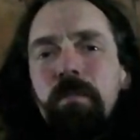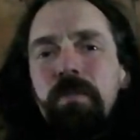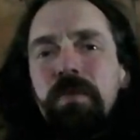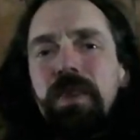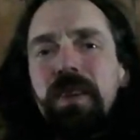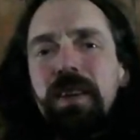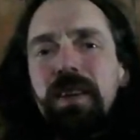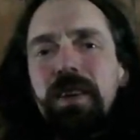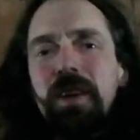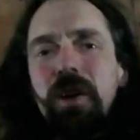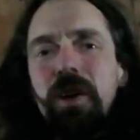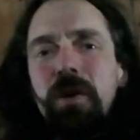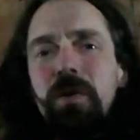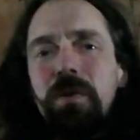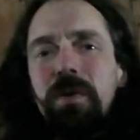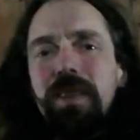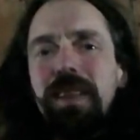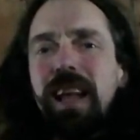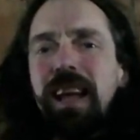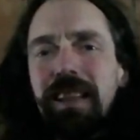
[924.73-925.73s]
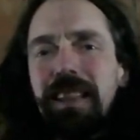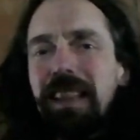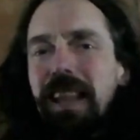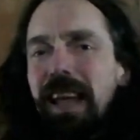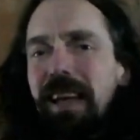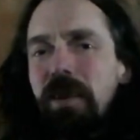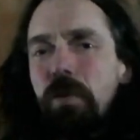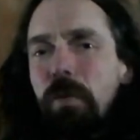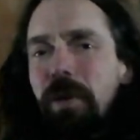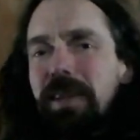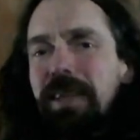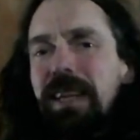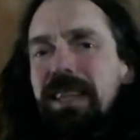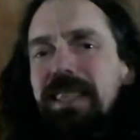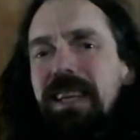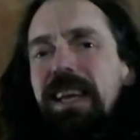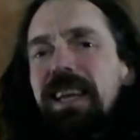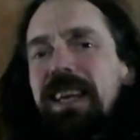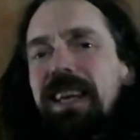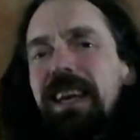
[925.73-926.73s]
you know, like when you're
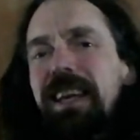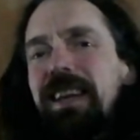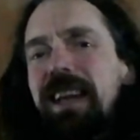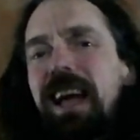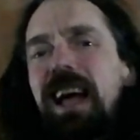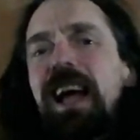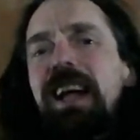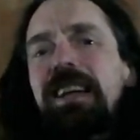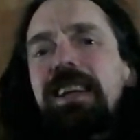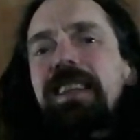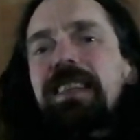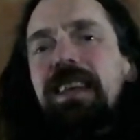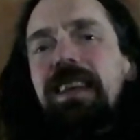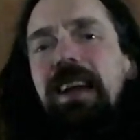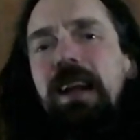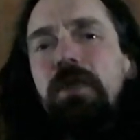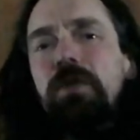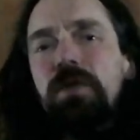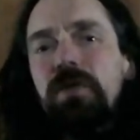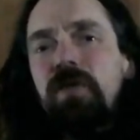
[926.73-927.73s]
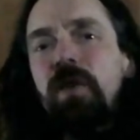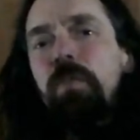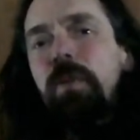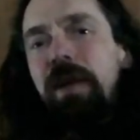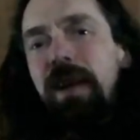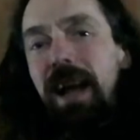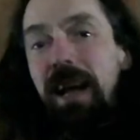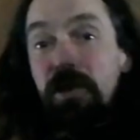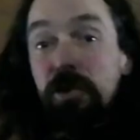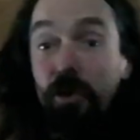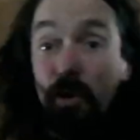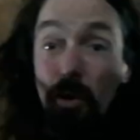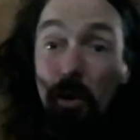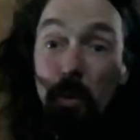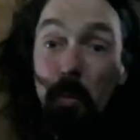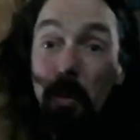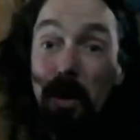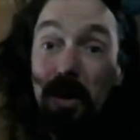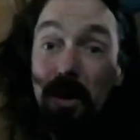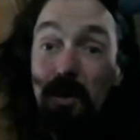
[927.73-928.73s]
taking anything else from the
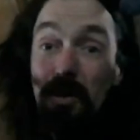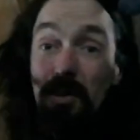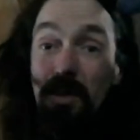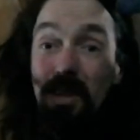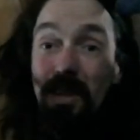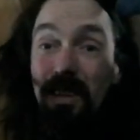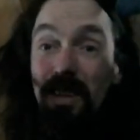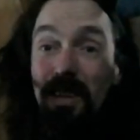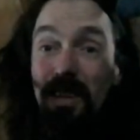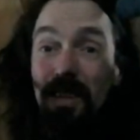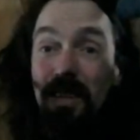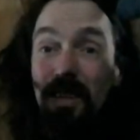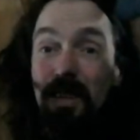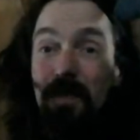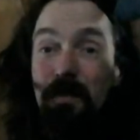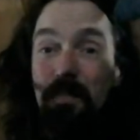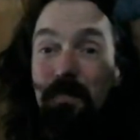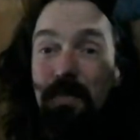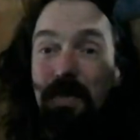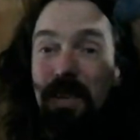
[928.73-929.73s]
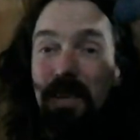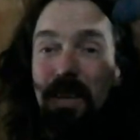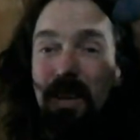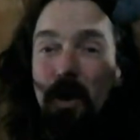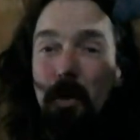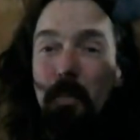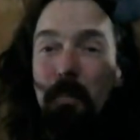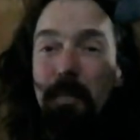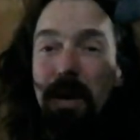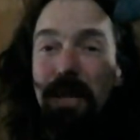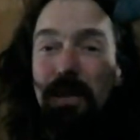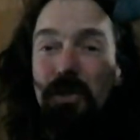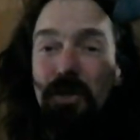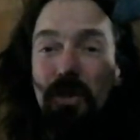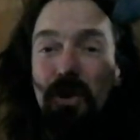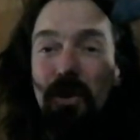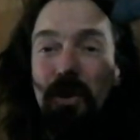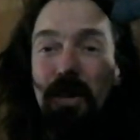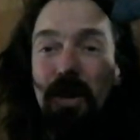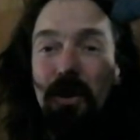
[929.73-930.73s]
natural world, you know, make
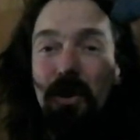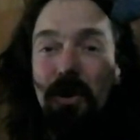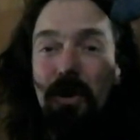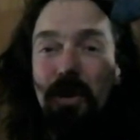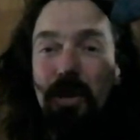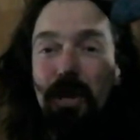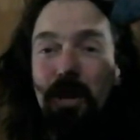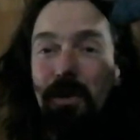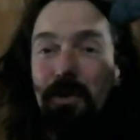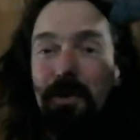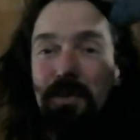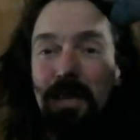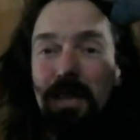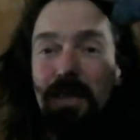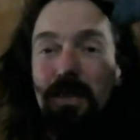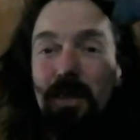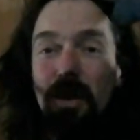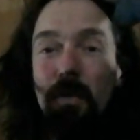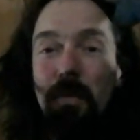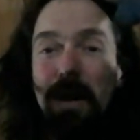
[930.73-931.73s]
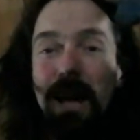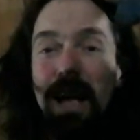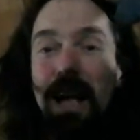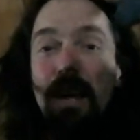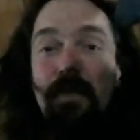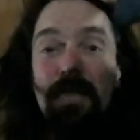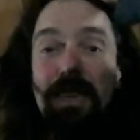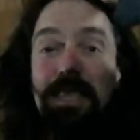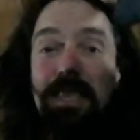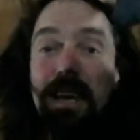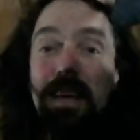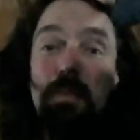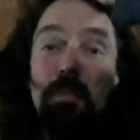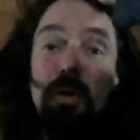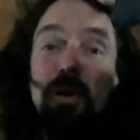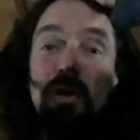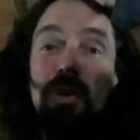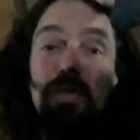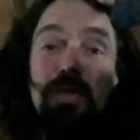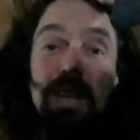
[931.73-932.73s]
sure you're going to use it. Don't ever take
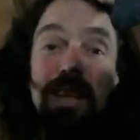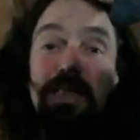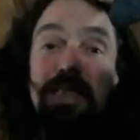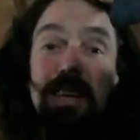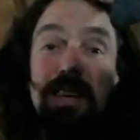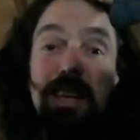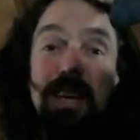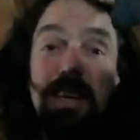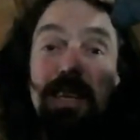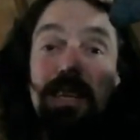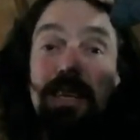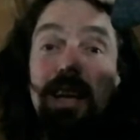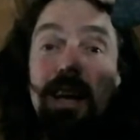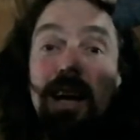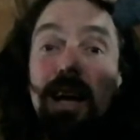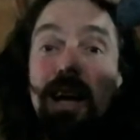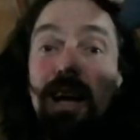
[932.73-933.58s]
more than you need.